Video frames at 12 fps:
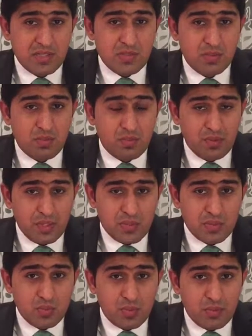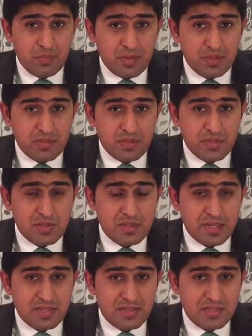So we want to cooperate with the
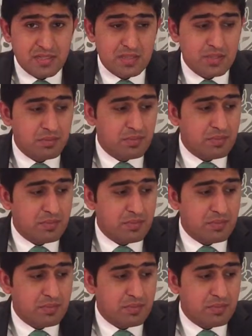United States of